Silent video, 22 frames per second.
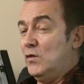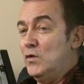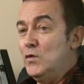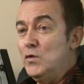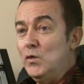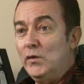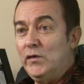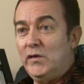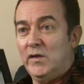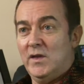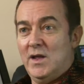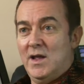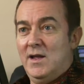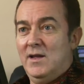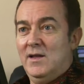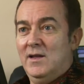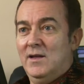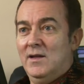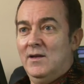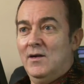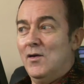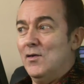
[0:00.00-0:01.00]
tools there
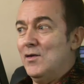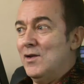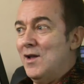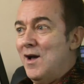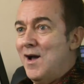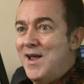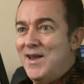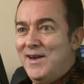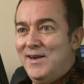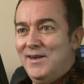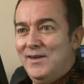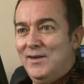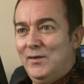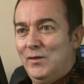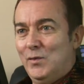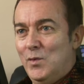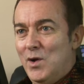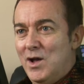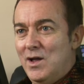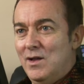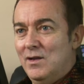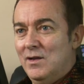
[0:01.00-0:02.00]
online
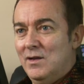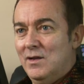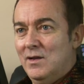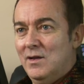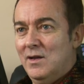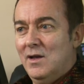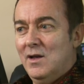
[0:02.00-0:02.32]
as well.